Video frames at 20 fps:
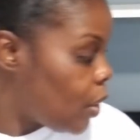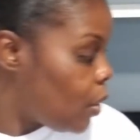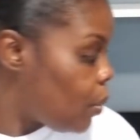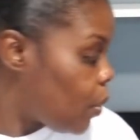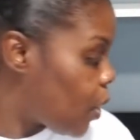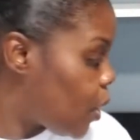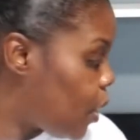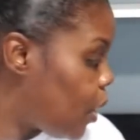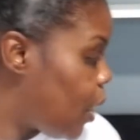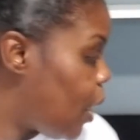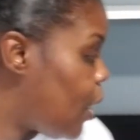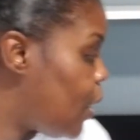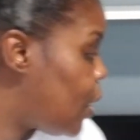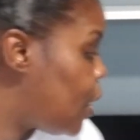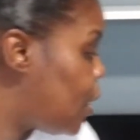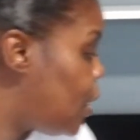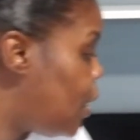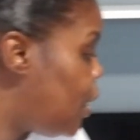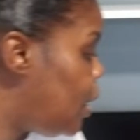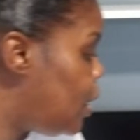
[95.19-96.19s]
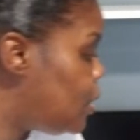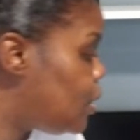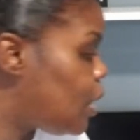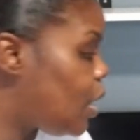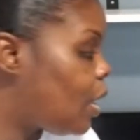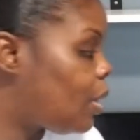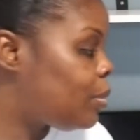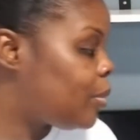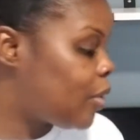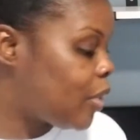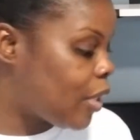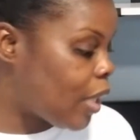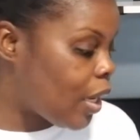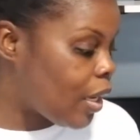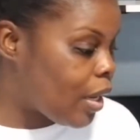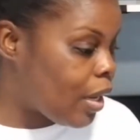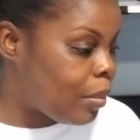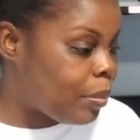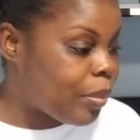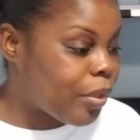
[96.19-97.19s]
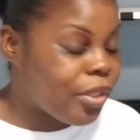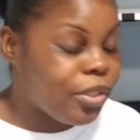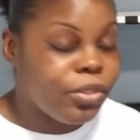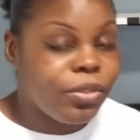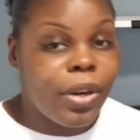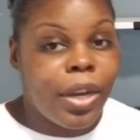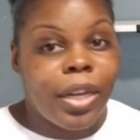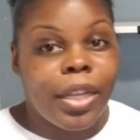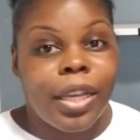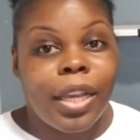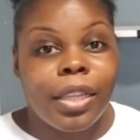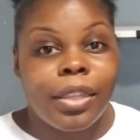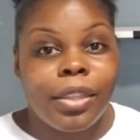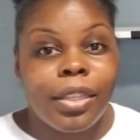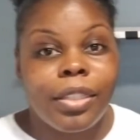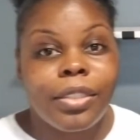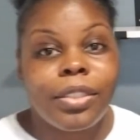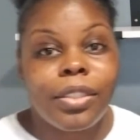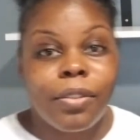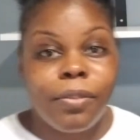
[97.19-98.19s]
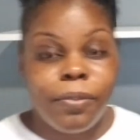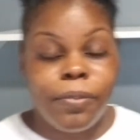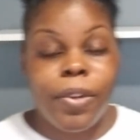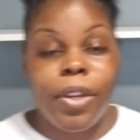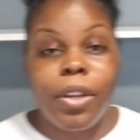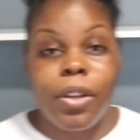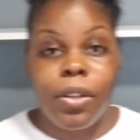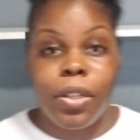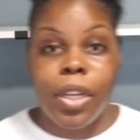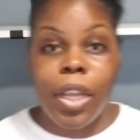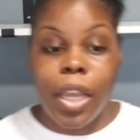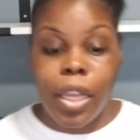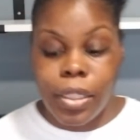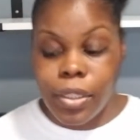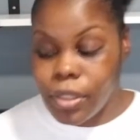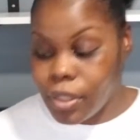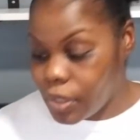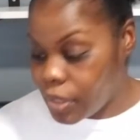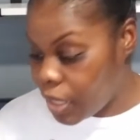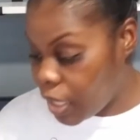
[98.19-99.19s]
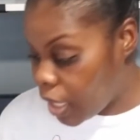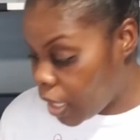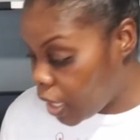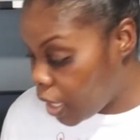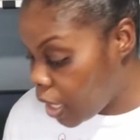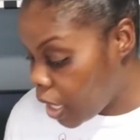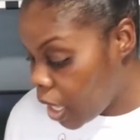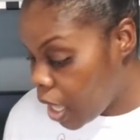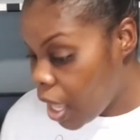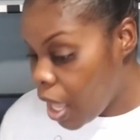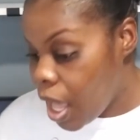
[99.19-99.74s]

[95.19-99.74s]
We're gonna get it cleaned up, set up, and try to get things configured in today.